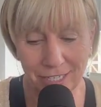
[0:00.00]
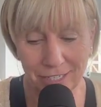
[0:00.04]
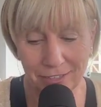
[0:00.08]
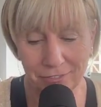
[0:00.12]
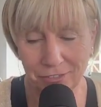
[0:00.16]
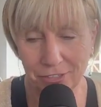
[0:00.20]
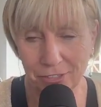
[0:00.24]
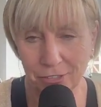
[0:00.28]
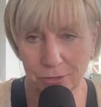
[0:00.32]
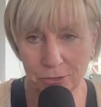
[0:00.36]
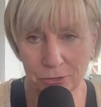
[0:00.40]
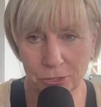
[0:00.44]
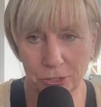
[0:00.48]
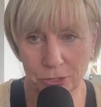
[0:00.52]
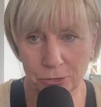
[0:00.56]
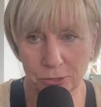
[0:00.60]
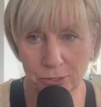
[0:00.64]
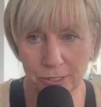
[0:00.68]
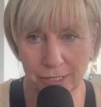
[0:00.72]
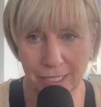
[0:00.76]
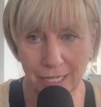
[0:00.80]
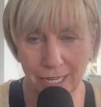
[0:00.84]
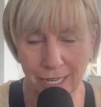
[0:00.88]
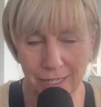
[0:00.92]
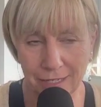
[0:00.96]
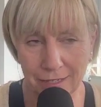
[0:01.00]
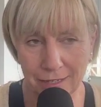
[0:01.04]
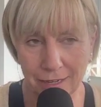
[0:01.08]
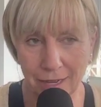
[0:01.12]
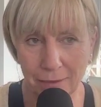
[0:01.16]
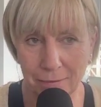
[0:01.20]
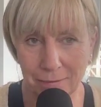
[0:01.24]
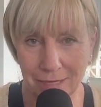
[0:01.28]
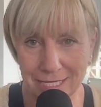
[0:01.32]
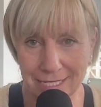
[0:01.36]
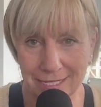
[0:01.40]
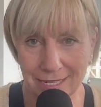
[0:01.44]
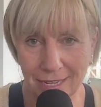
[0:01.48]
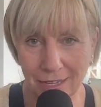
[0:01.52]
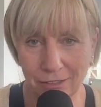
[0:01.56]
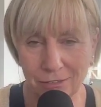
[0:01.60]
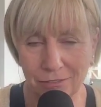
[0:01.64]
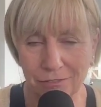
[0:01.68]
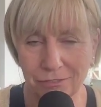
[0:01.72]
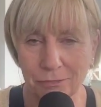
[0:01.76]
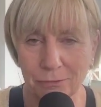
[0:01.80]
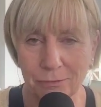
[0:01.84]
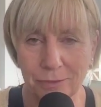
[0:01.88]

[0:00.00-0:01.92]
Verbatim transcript: And if you know Julie and myself,